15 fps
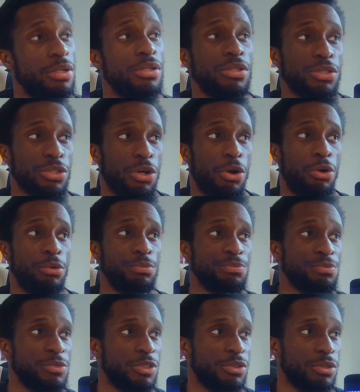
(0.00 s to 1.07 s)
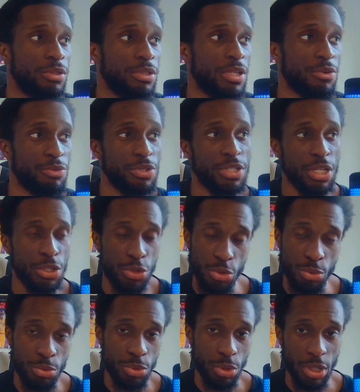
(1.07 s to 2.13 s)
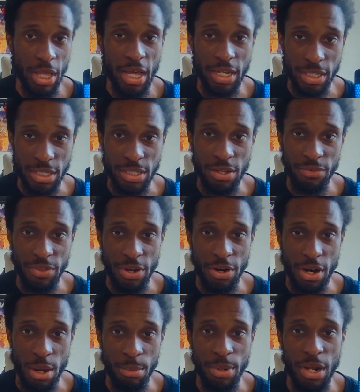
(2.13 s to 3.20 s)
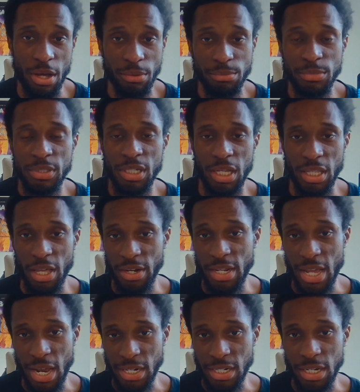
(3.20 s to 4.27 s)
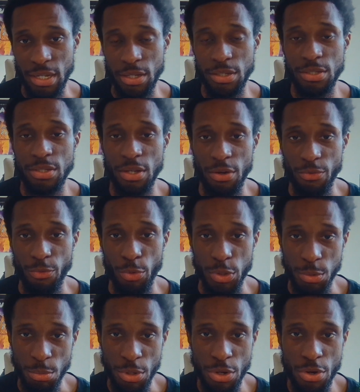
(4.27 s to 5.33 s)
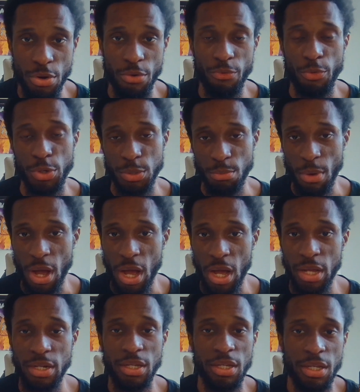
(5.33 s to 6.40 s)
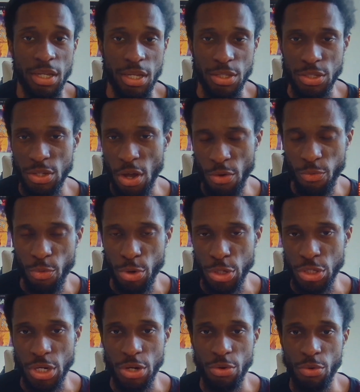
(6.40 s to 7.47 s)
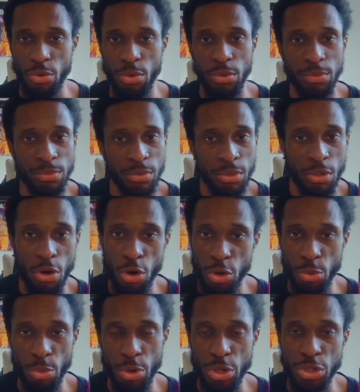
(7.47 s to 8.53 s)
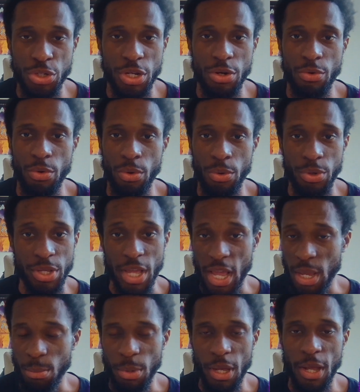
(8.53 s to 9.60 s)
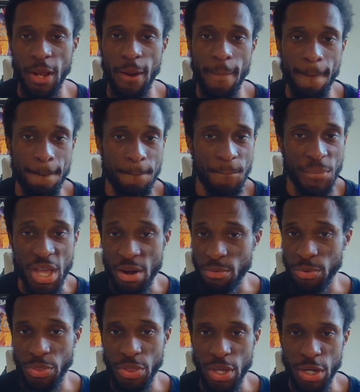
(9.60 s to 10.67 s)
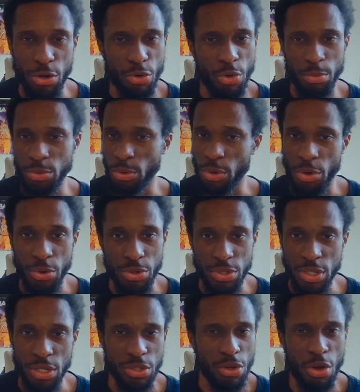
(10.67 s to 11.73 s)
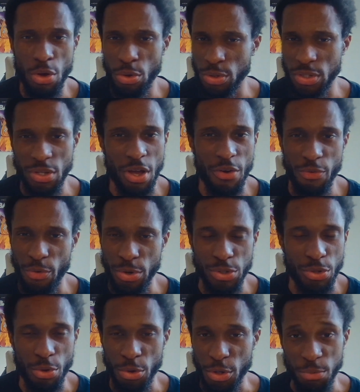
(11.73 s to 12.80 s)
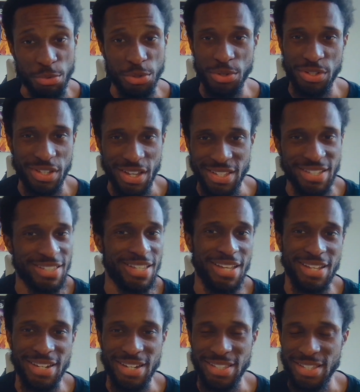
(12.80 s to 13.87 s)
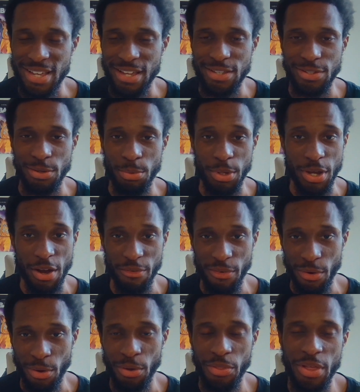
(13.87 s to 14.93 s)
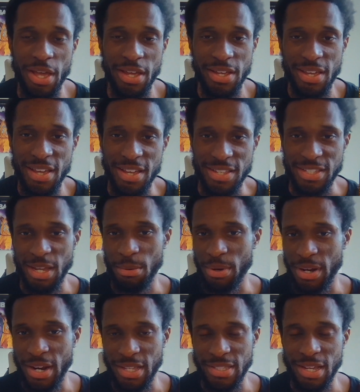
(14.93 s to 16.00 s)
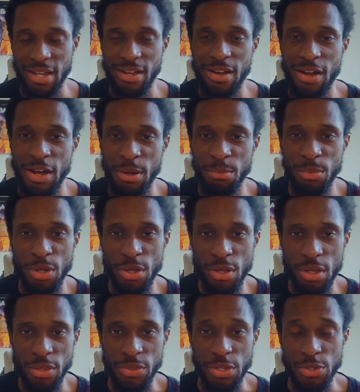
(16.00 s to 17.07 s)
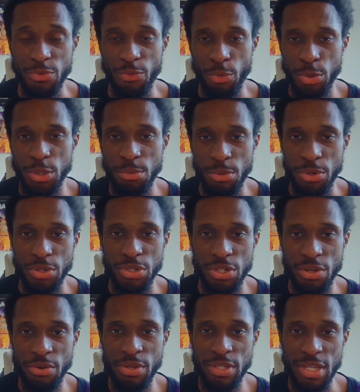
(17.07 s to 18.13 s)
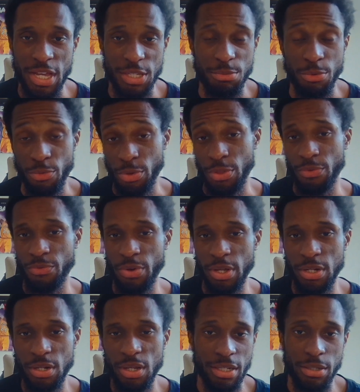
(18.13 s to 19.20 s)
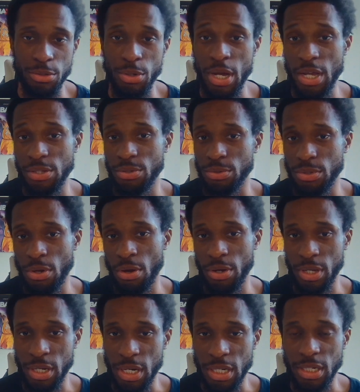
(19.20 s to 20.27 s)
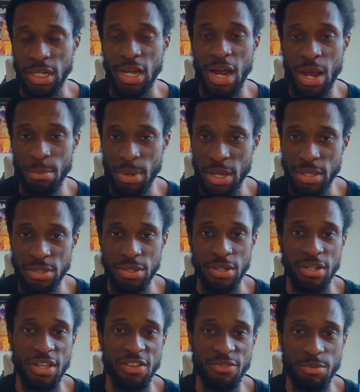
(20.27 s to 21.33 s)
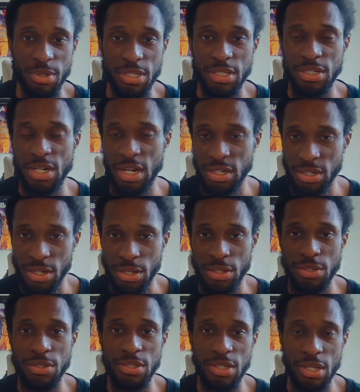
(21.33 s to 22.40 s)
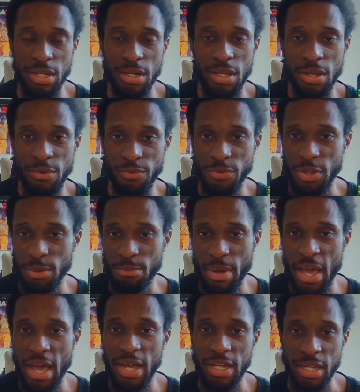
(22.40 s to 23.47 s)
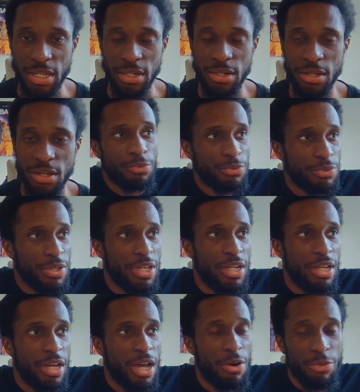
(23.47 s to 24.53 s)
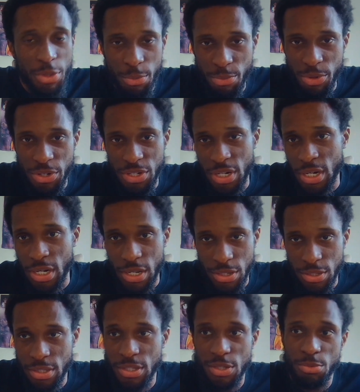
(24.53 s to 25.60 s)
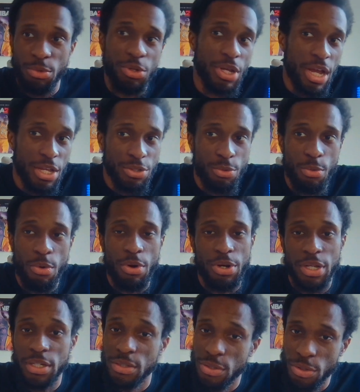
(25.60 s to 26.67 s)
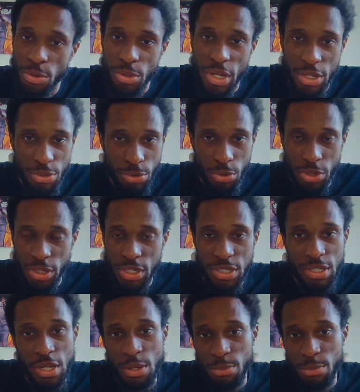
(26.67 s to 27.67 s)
So, definitely stay tuned to a lot of stuff that are coming out, a lot of the ideas of Voicemeeter and Voicemod and software in general hardware in general, gaming, everything, cryptocurrency is all software, is all computer science at the end of the day. So we cover all that at cyberconnect.com. This Voicemeeter series has been really fun. You guys are talking in the comments and giving me suggestions and feedback and and uh, I really appreciate it because this is what you guys are wanting. So you guys are looking this up.